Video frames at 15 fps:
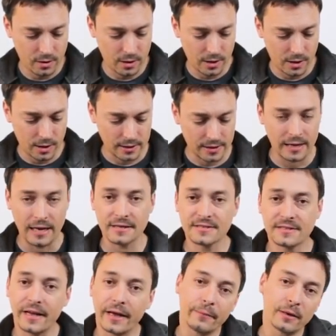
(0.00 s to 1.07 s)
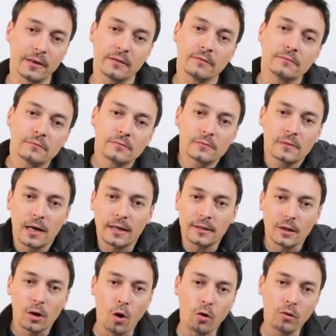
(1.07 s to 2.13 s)
a glass table at
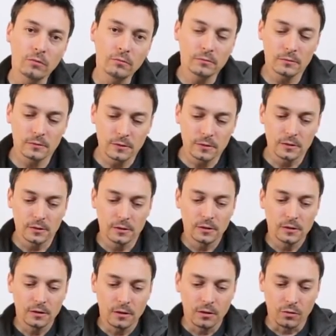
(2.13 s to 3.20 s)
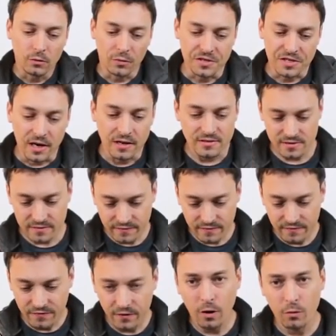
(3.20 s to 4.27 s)
home which has
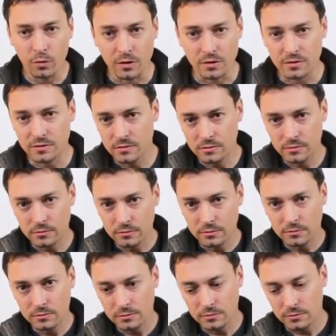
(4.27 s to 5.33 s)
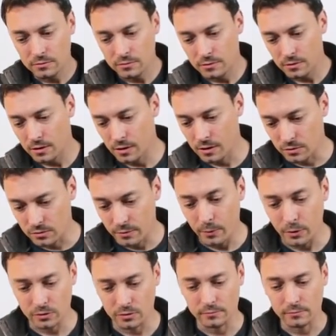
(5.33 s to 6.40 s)
flowers on the
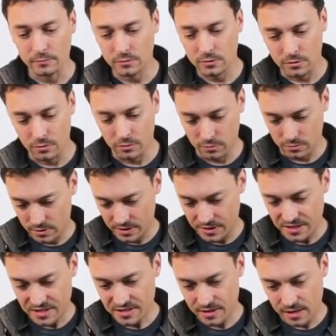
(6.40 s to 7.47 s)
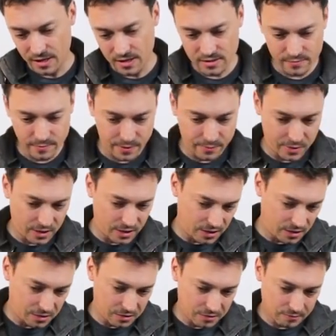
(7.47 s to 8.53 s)
bottom. So the distance may
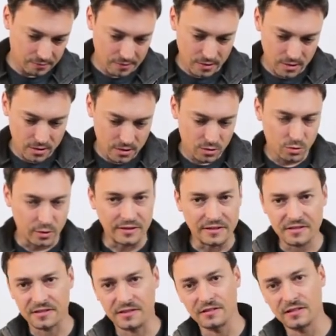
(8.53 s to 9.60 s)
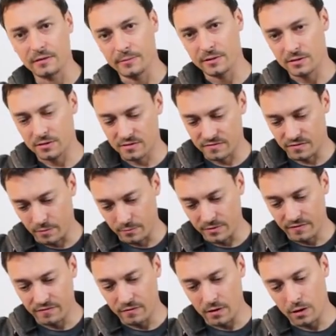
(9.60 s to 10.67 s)
be 20 centimeters from
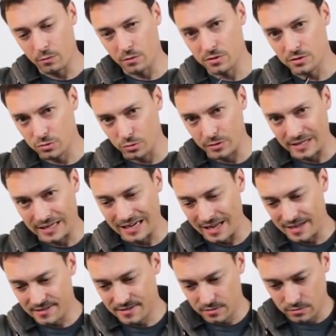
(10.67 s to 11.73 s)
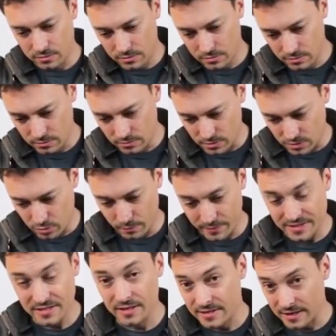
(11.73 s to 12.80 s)
the flowers to the glass on the top.
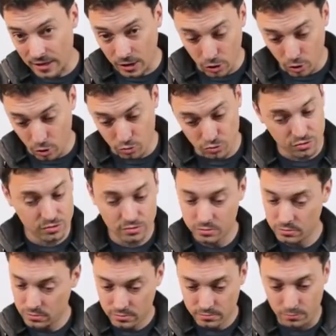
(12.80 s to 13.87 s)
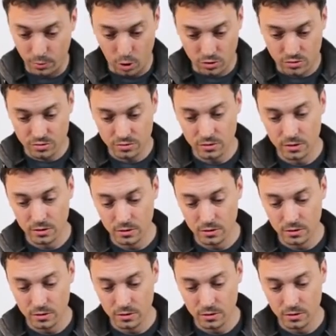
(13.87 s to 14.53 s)
It's a closed box,